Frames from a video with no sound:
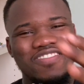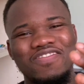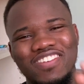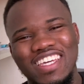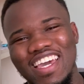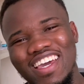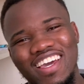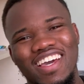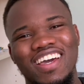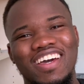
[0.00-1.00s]
But yeah,
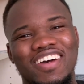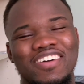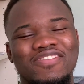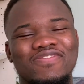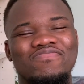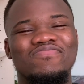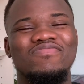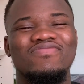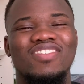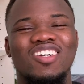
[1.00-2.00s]

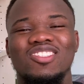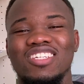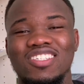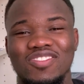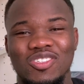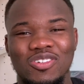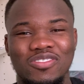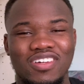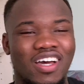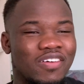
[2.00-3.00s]
today's
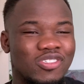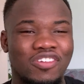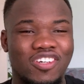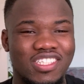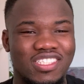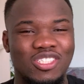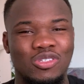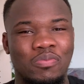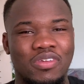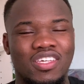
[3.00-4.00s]
video, I'm sure you've already seen the
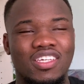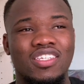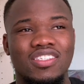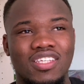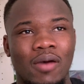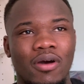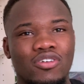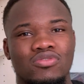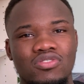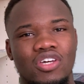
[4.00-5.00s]
topic, is about
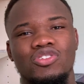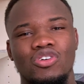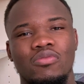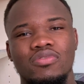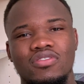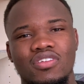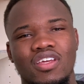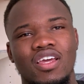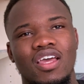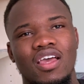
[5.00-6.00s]
student jobs.
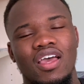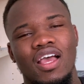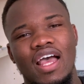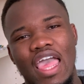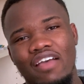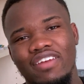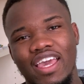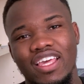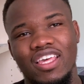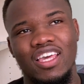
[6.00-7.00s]
I have
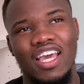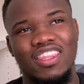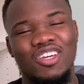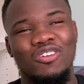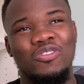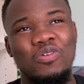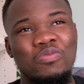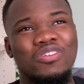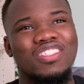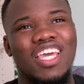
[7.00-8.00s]
I think on
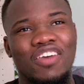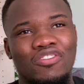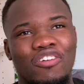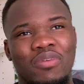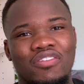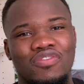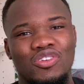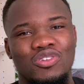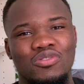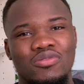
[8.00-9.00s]
almost every of my
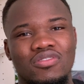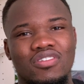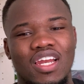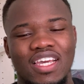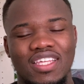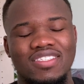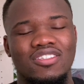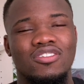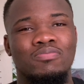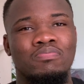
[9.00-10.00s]
video,
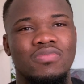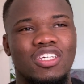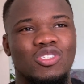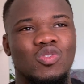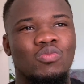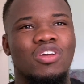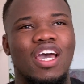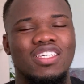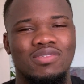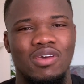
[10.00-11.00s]
there's someone
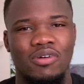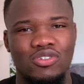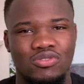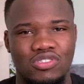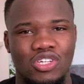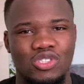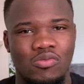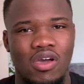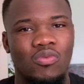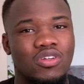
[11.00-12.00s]
asking me about student job
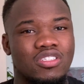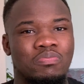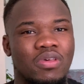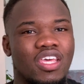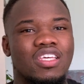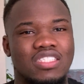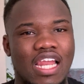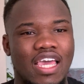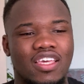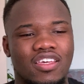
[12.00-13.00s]
and what the pay is
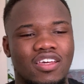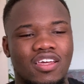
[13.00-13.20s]
like.